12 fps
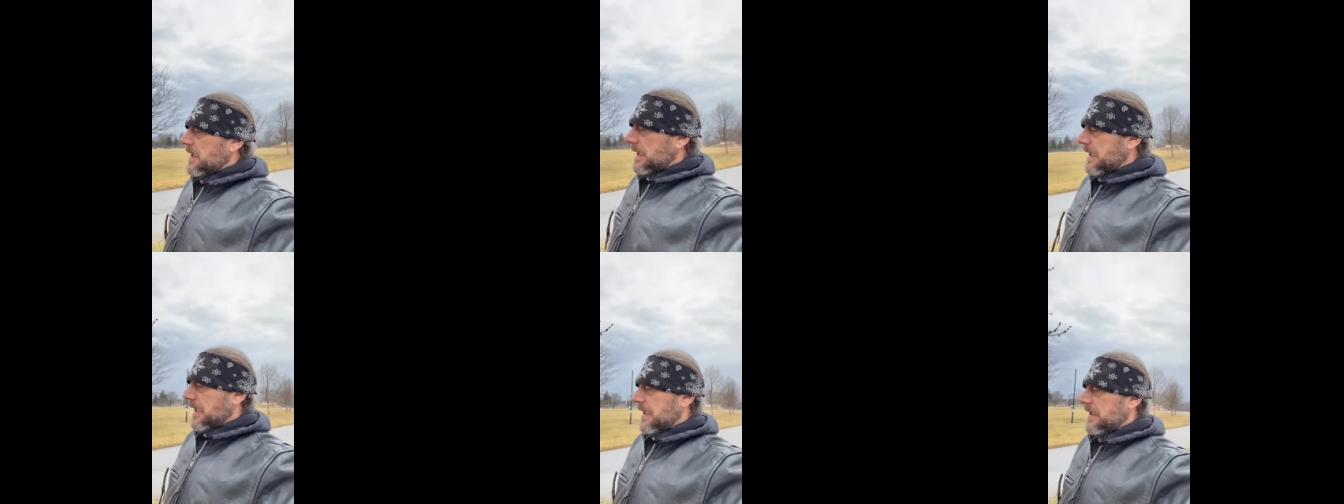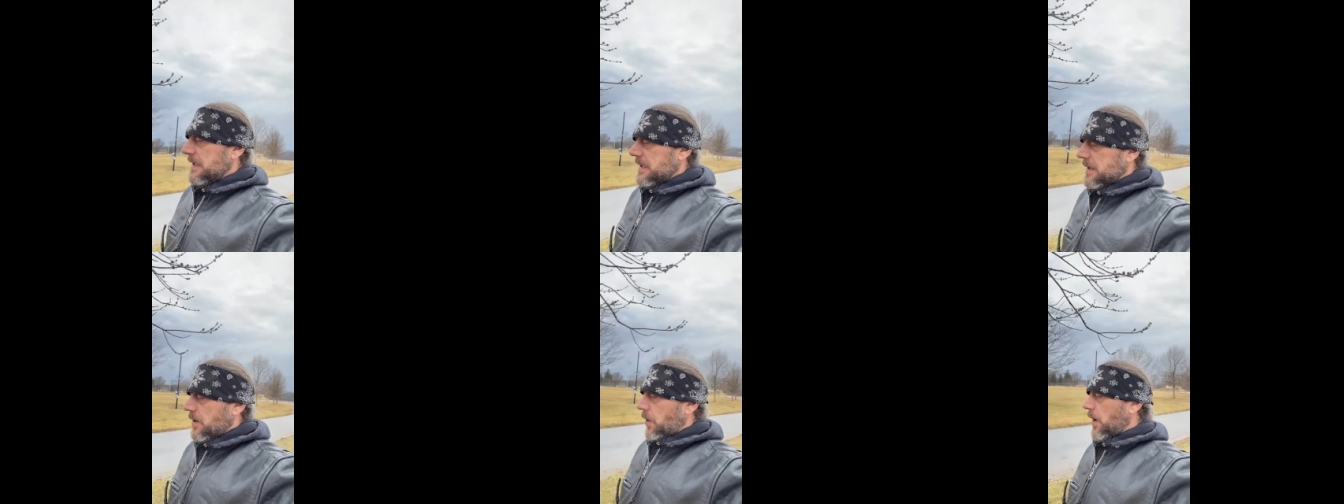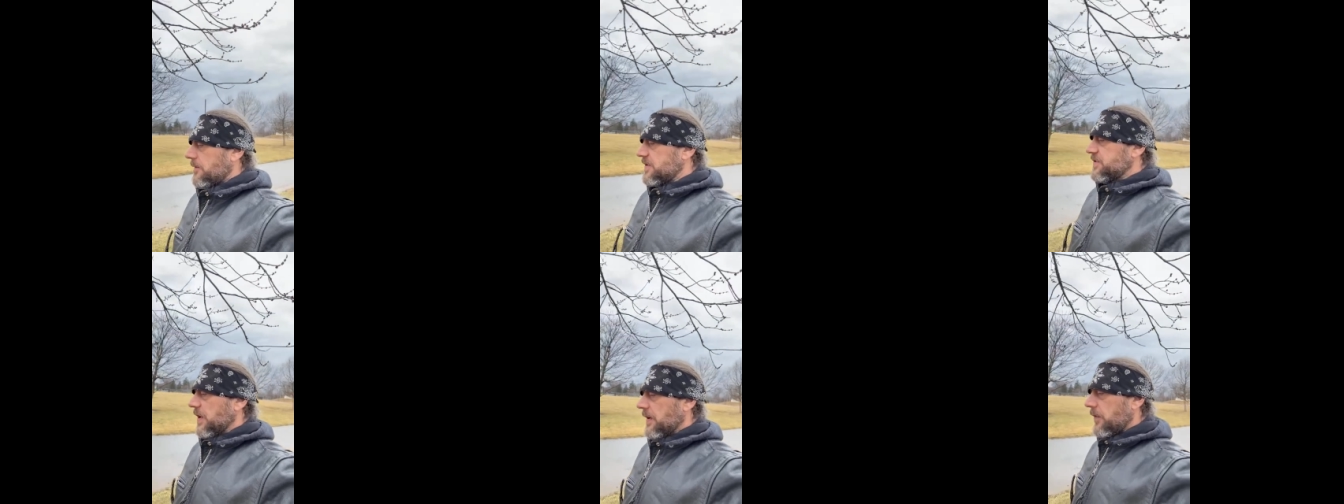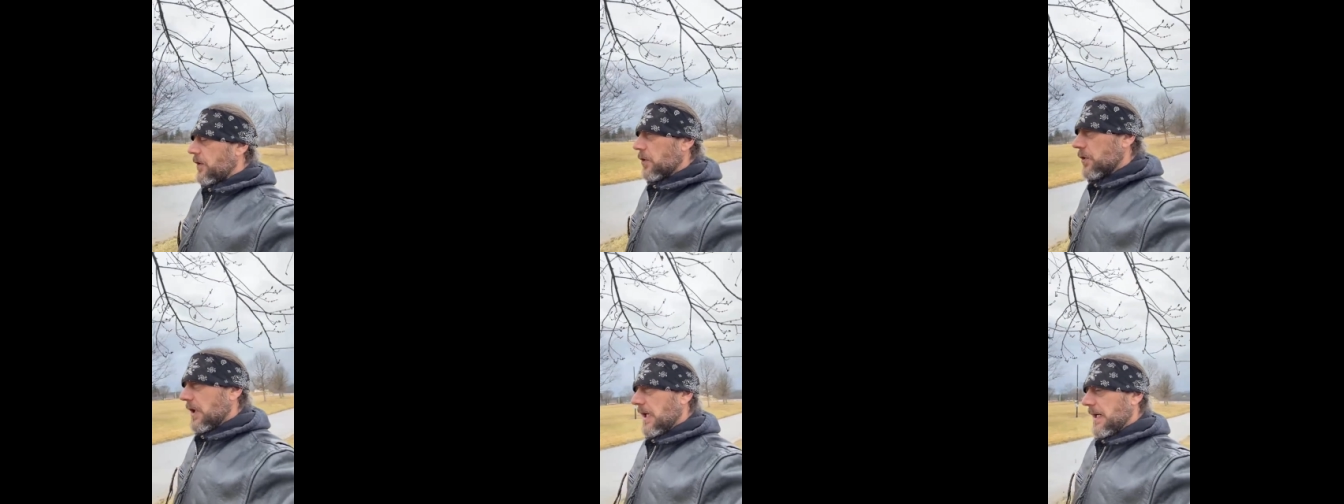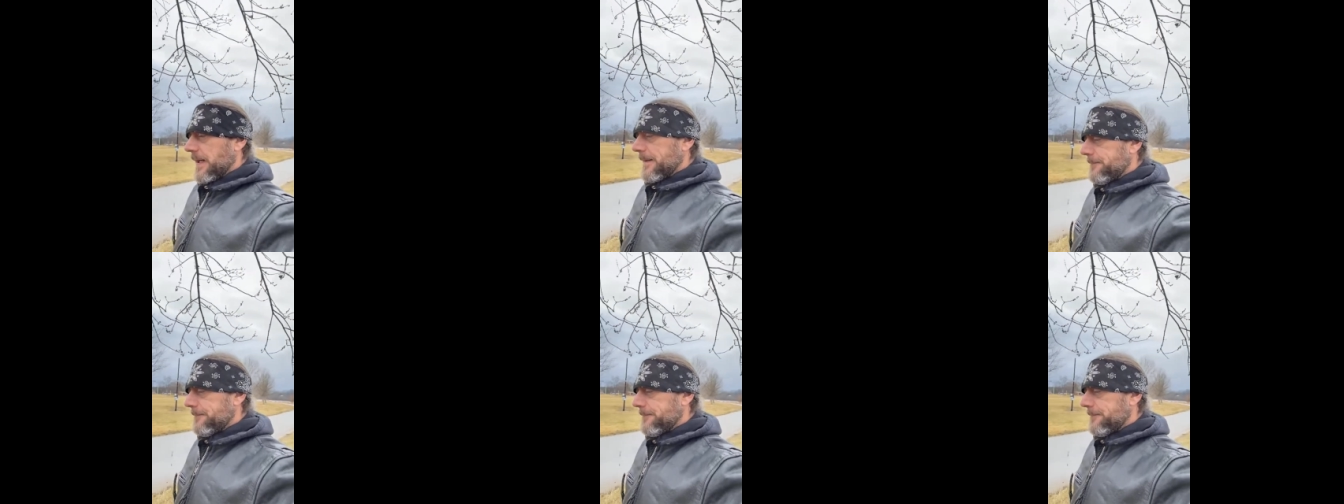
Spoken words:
and all of a sudden they're